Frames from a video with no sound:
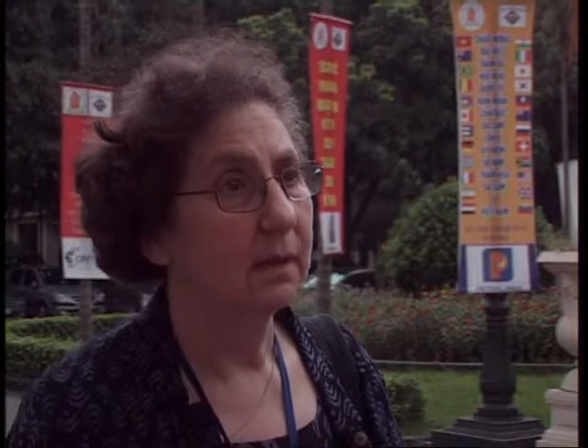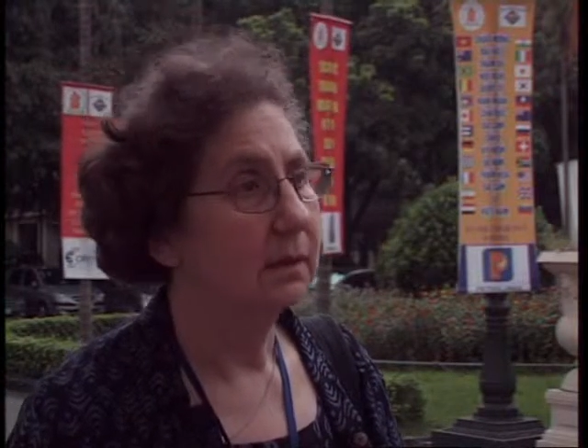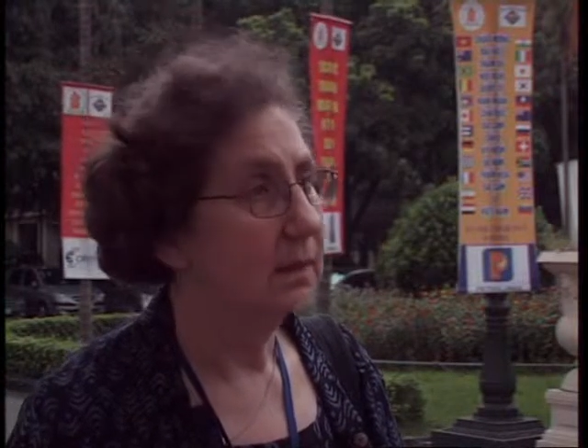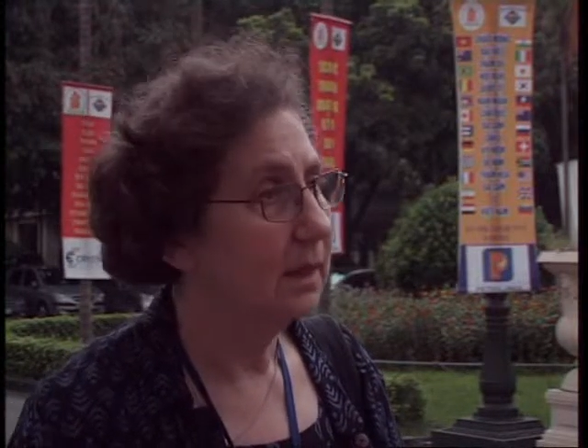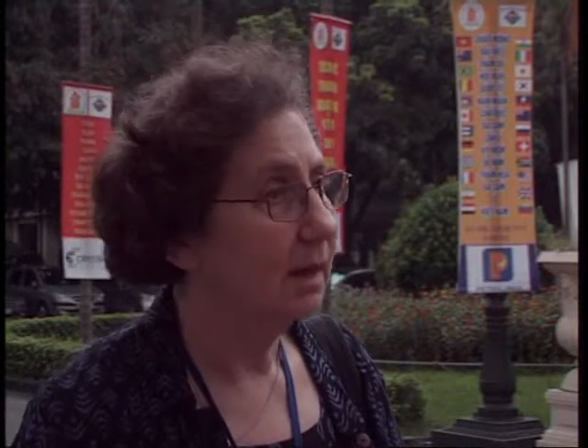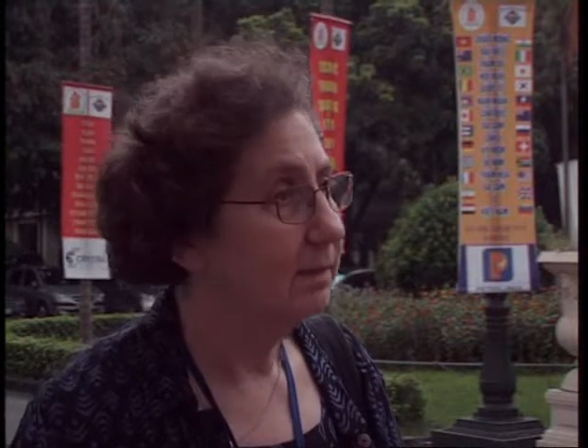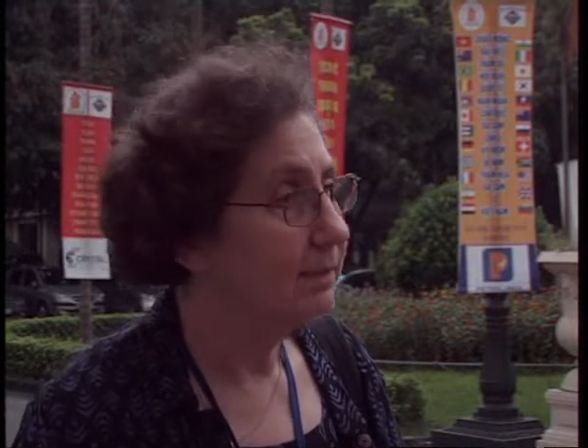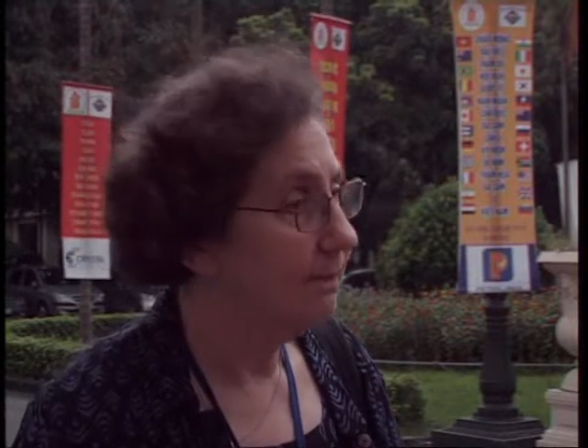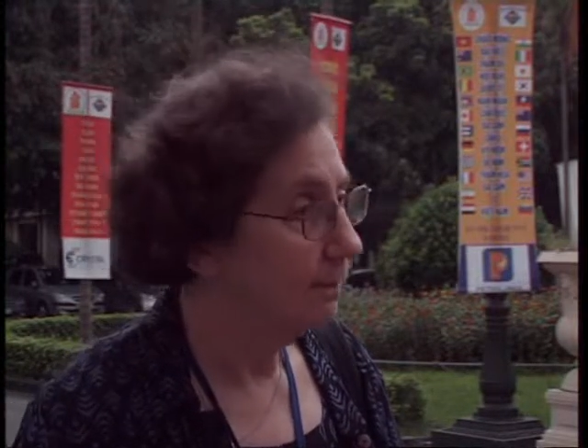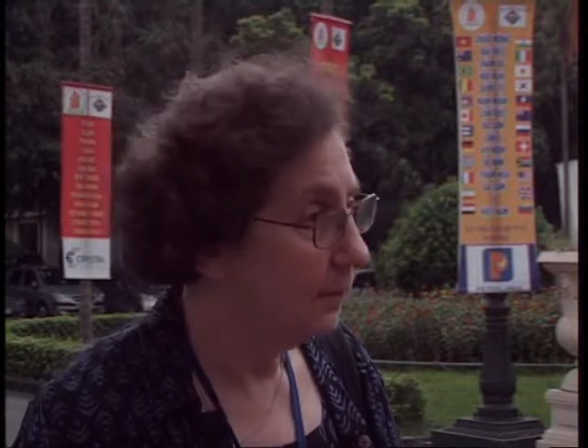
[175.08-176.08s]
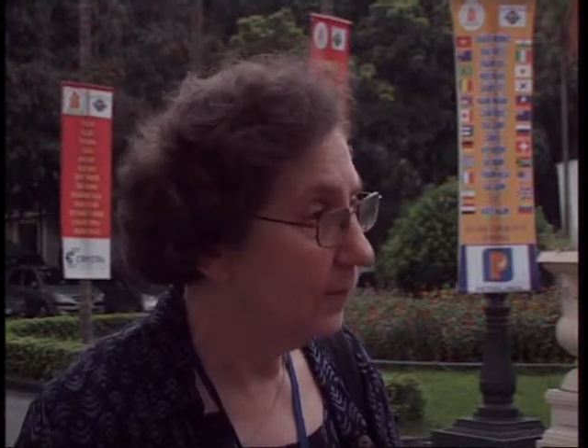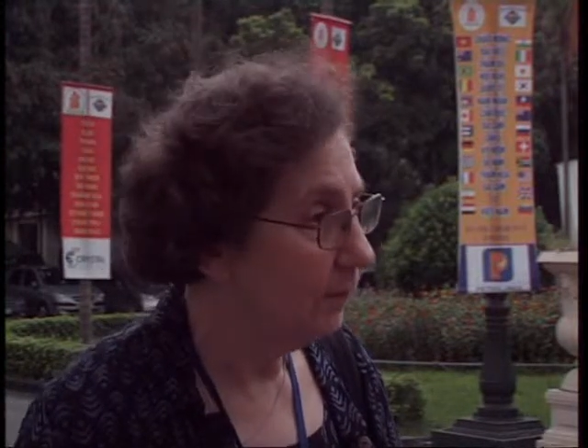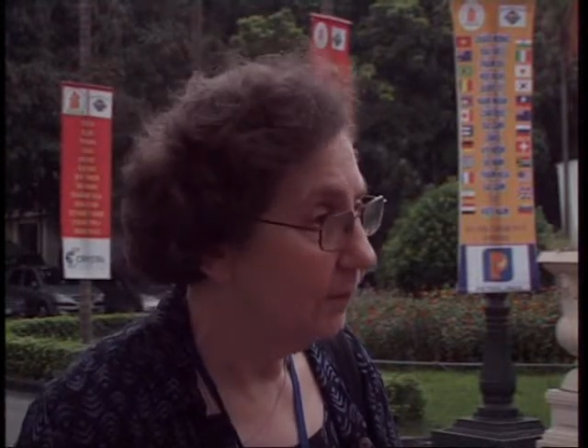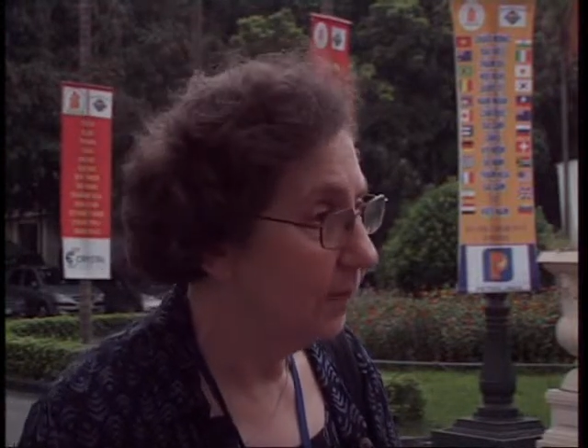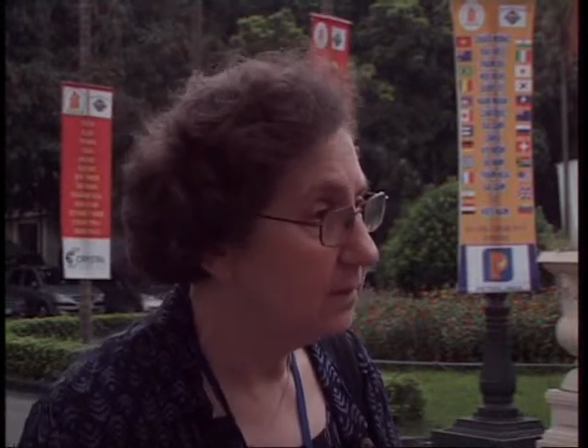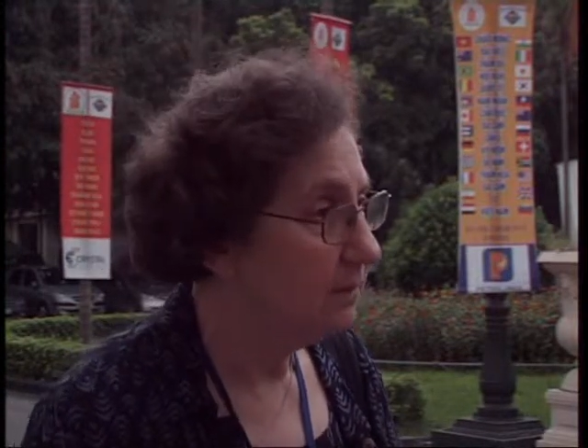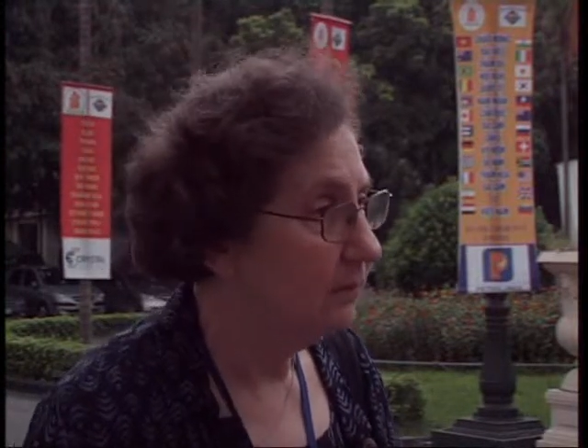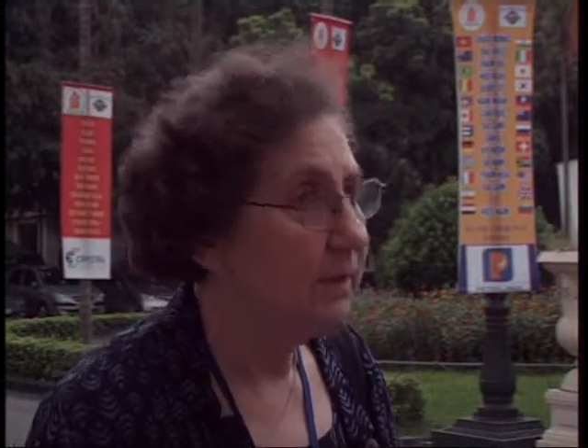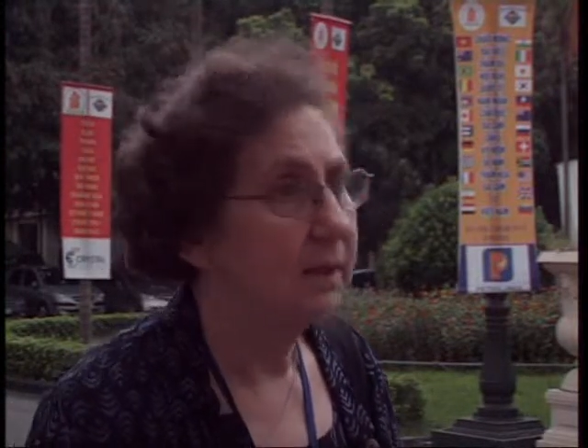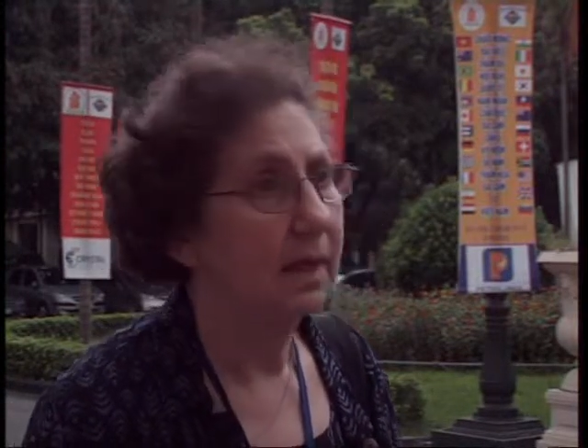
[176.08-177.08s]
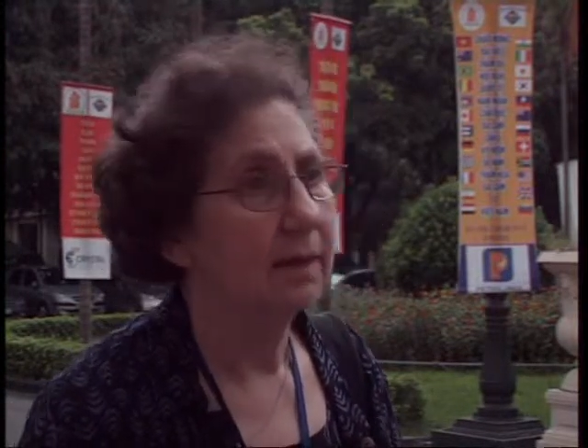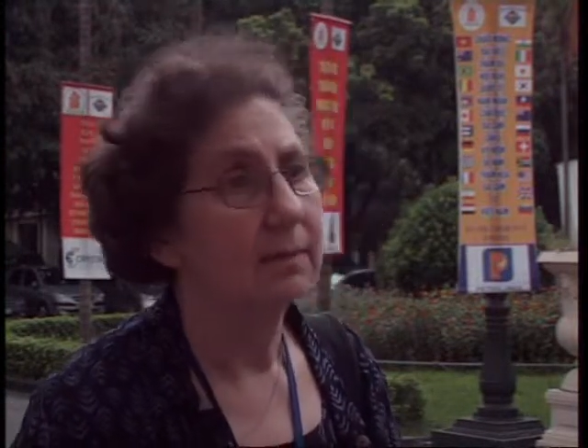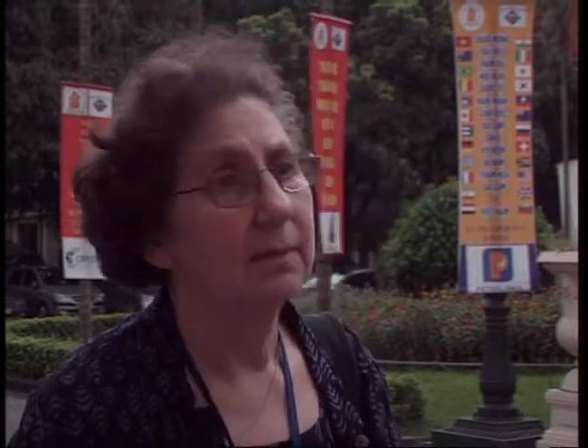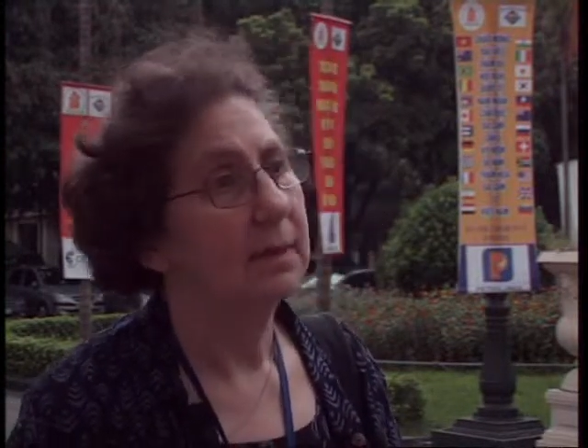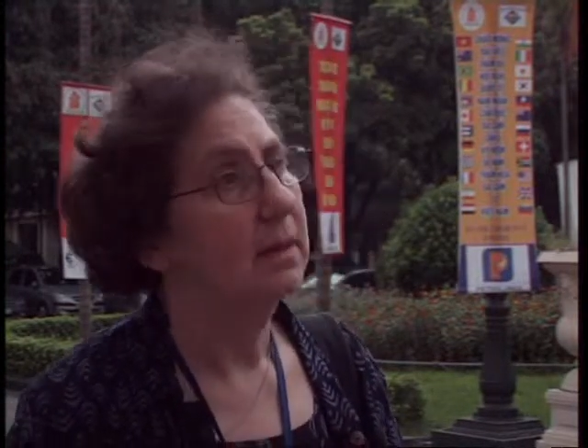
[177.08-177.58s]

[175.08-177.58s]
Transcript: clean up all parts of Vietnam